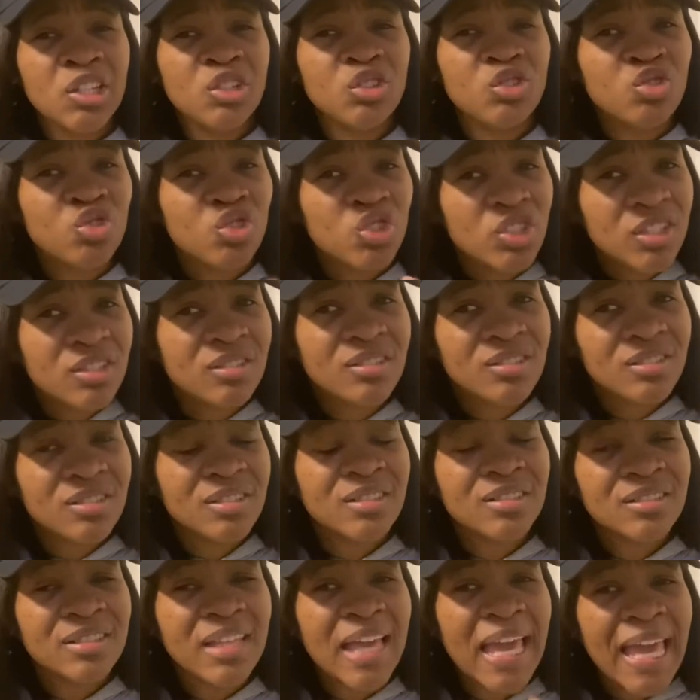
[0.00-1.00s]
Jesus
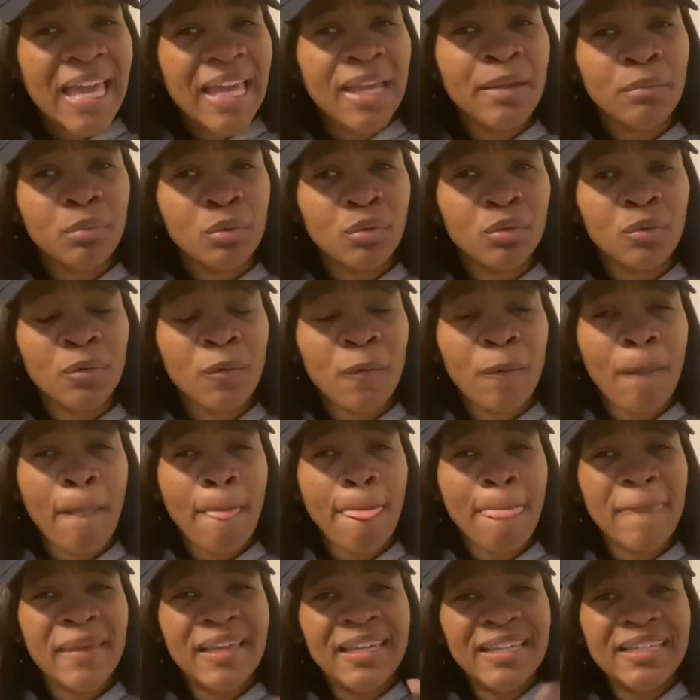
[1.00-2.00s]
is able.
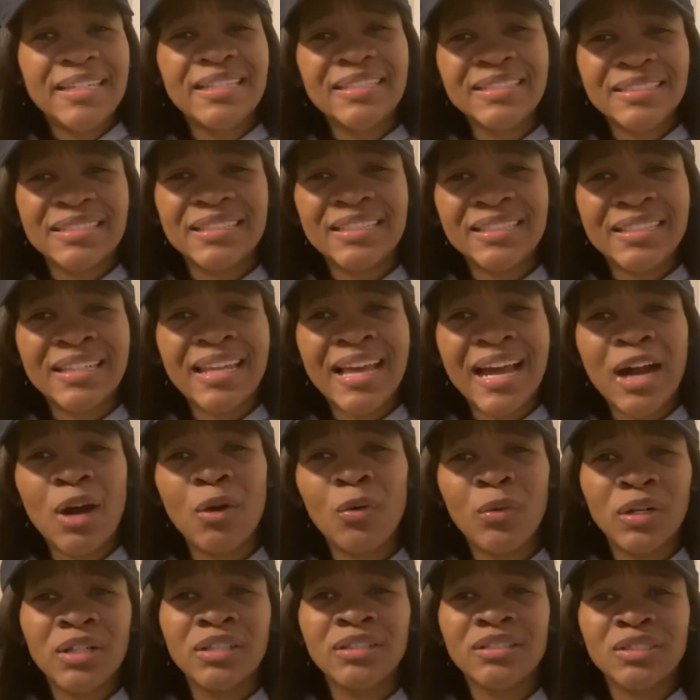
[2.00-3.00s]
He is the now
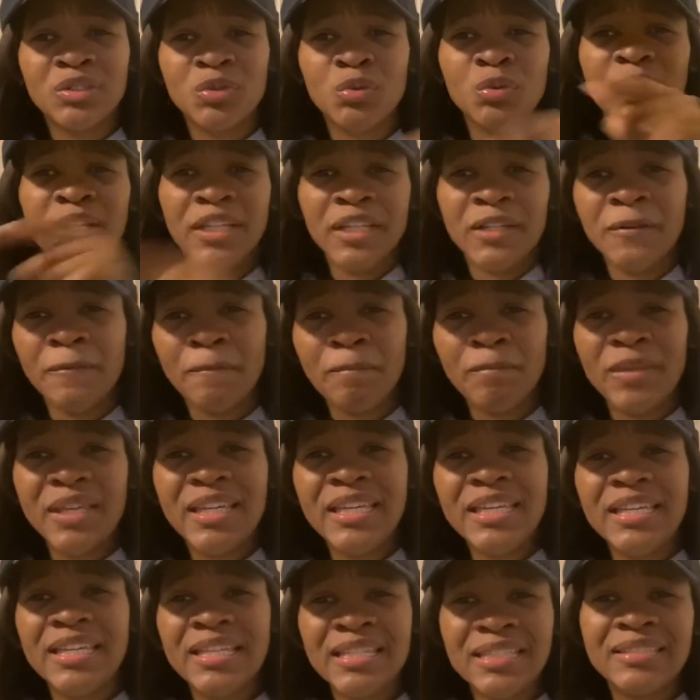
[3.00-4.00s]
unto him.
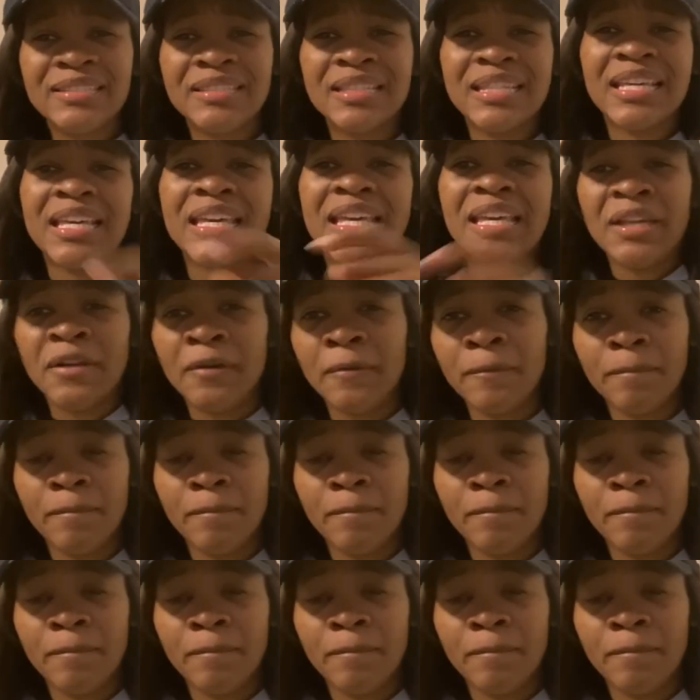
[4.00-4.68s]
He is the him